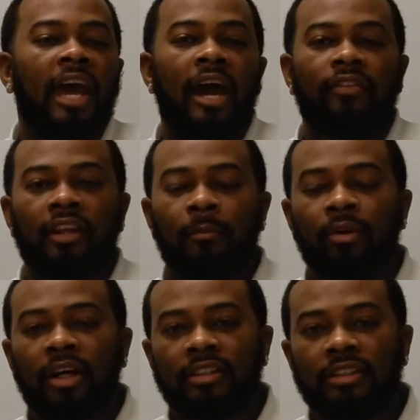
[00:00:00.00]
After that
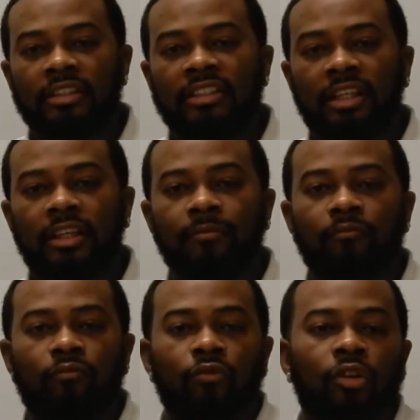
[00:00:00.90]
process is done,
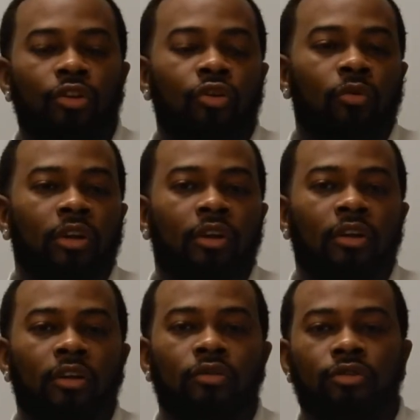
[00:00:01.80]
you will
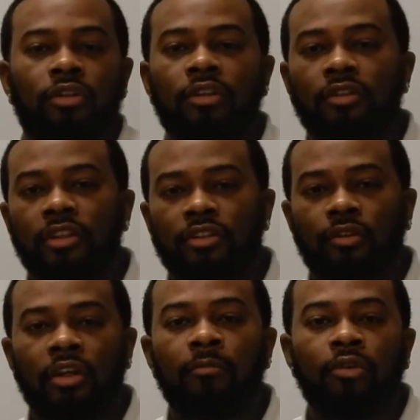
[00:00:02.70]
go to the
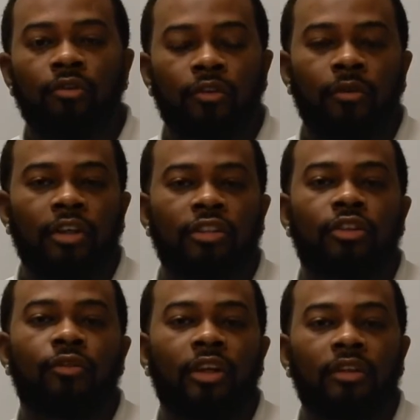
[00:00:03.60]
screening booth. You will get
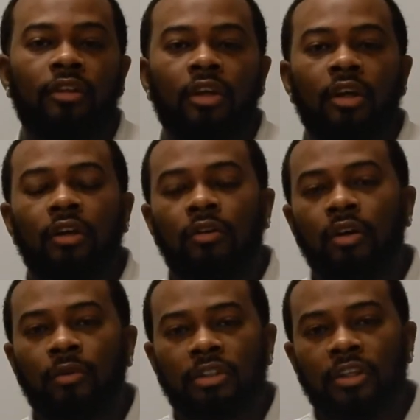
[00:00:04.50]
screened.
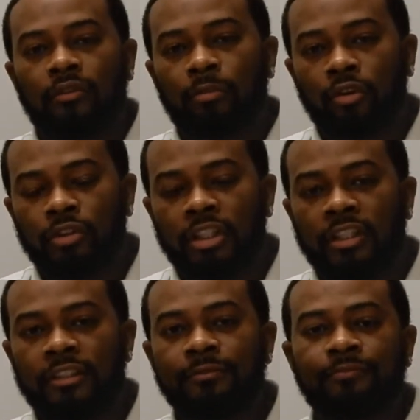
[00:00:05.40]
We test for
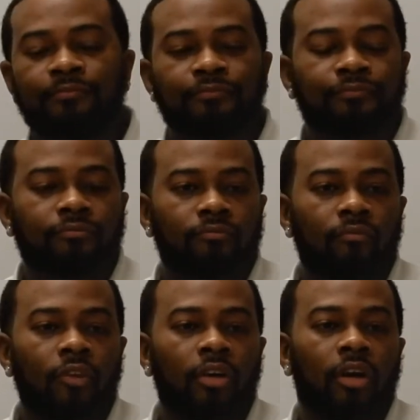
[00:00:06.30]
protein,
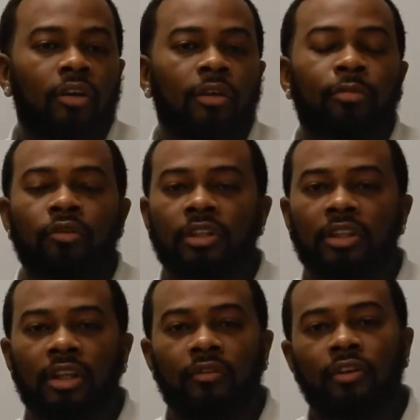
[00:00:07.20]
your
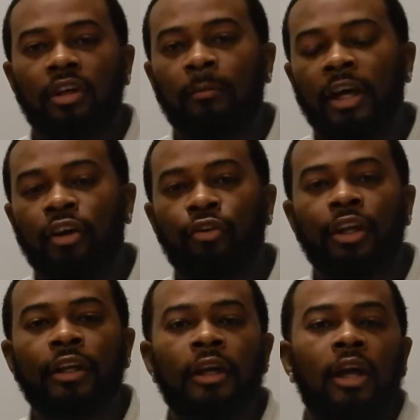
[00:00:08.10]
protein level,
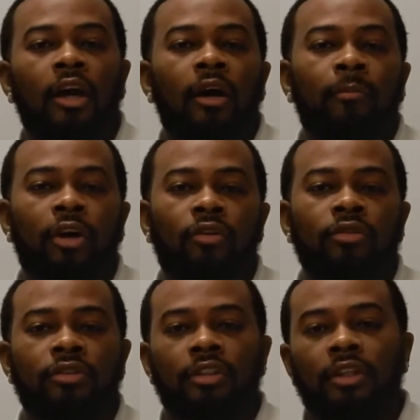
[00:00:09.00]
hematocrit,
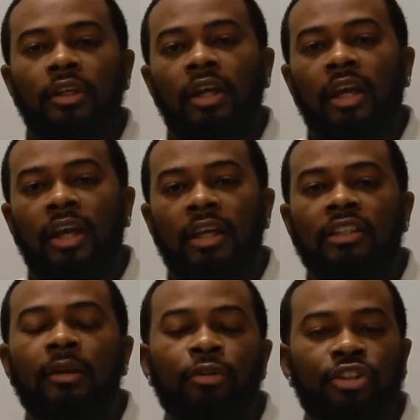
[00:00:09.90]
pulse, and
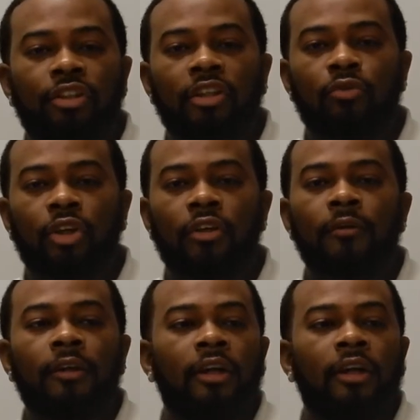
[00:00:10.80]
temperature as well.